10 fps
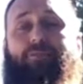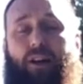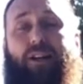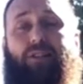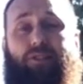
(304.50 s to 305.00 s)

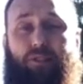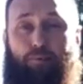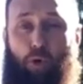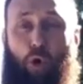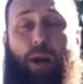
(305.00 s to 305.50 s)
finances the
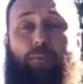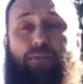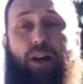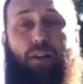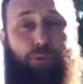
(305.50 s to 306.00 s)
program
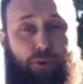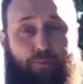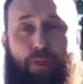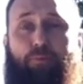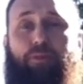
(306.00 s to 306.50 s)
of God through the
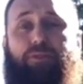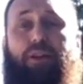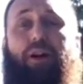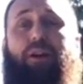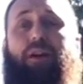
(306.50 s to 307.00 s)
people of
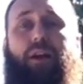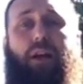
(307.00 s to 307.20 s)
God,